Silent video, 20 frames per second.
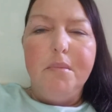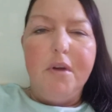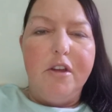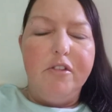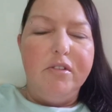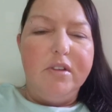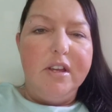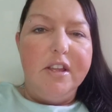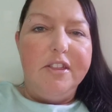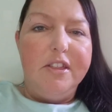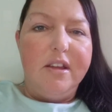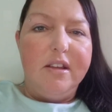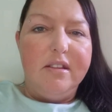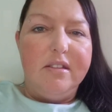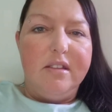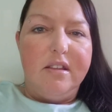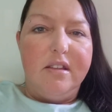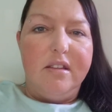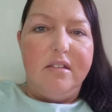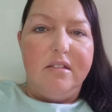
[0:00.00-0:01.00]
But I really
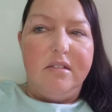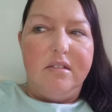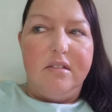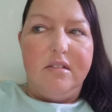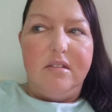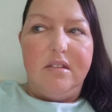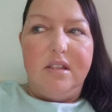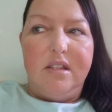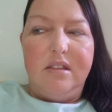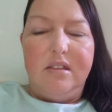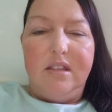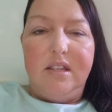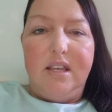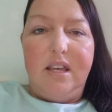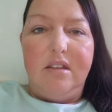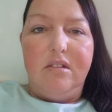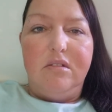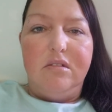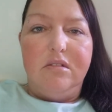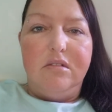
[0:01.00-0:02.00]
think that the
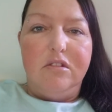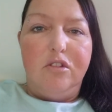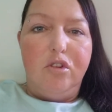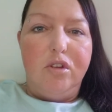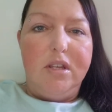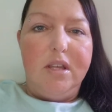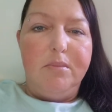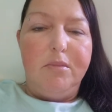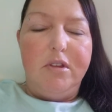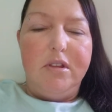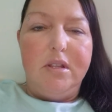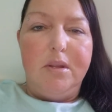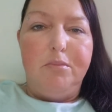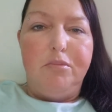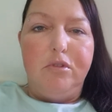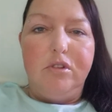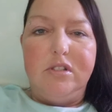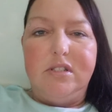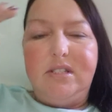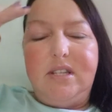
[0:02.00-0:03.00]
girl who came out in the
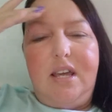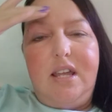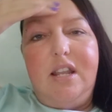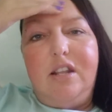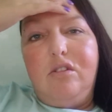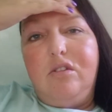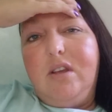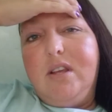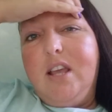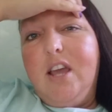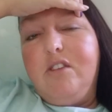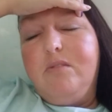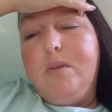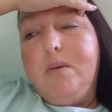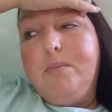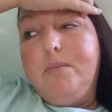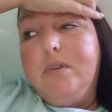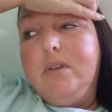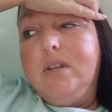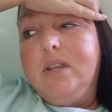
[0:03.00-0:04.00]
blue skirt, I can't
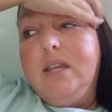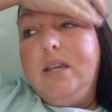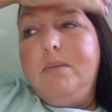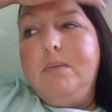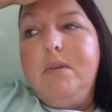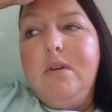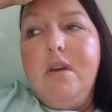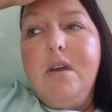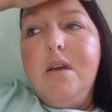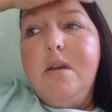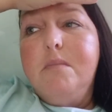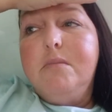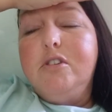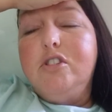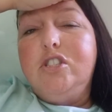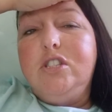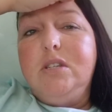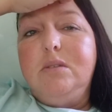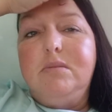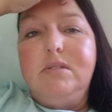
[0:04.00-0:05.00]
remember her name,
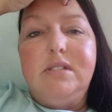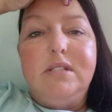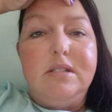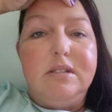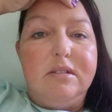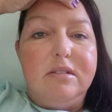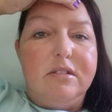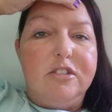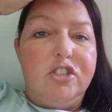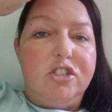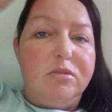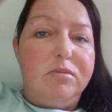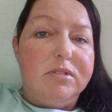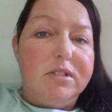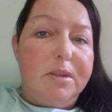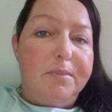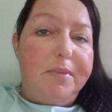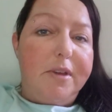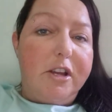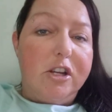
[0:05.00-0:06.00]
but she was
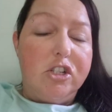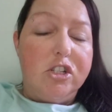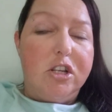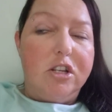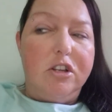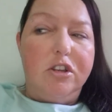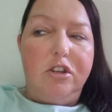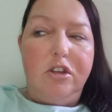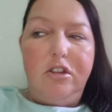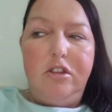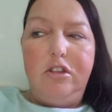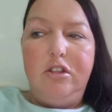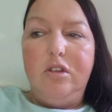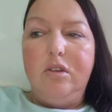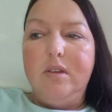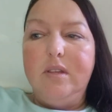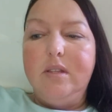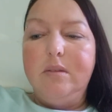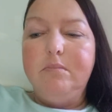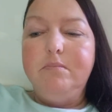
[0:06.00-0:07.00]
the better singer out of the
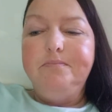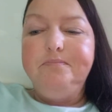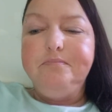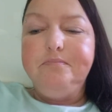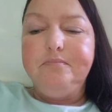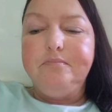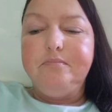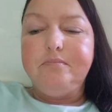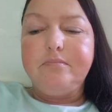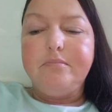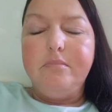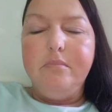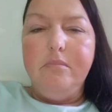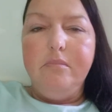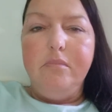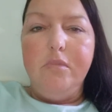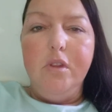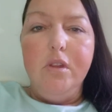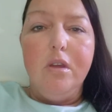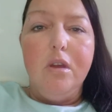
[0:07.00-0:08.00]
two of them.
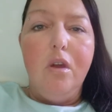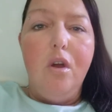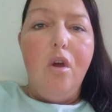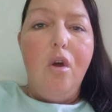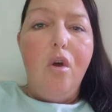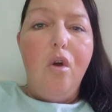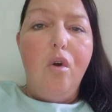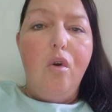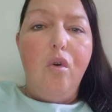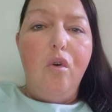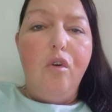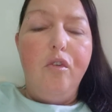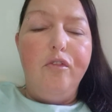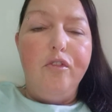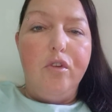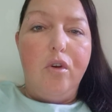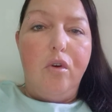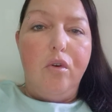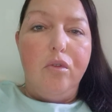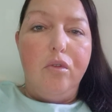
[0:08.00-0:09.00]

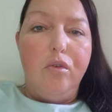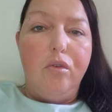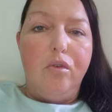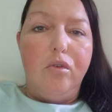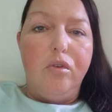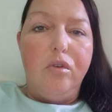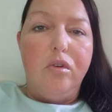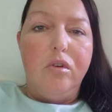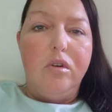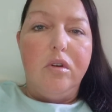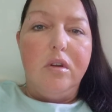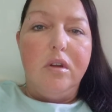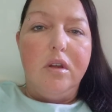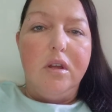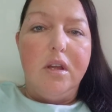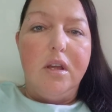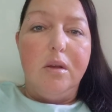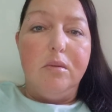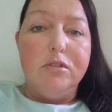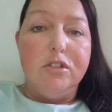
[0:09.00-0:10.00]
Overall though,
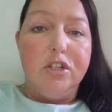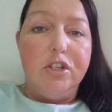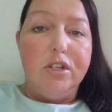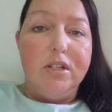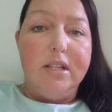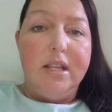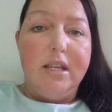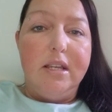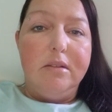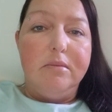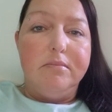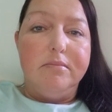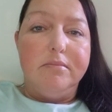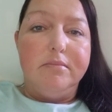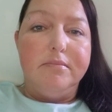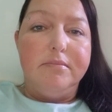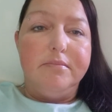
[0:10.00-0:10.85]
it was a good night.